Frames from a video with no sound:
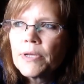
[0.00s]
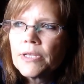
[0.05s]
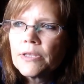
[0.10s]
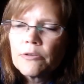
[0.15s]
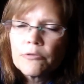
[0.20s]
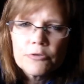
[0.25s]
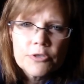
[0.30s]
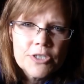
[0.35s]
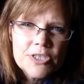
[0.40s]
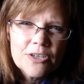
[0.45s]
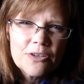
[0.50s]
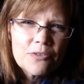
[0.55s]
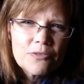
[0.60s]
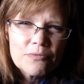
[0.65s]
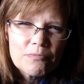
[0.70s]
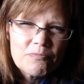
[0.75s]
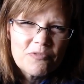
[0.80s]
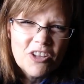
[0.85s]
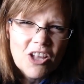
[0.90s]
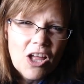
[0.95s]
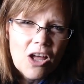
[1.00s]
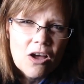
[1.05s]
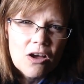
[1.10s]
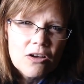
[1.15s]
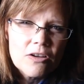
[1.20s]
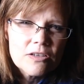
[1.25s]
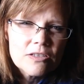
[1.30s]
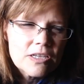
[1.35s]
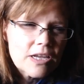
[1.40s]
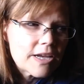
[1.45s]
but they're still
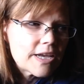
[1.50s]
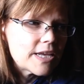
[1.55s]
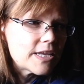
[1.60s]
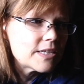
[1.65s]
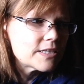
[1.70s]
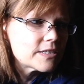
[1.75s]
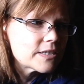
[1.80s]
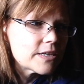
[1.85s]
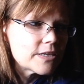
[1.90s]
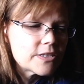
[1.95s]
vlogs, I guess,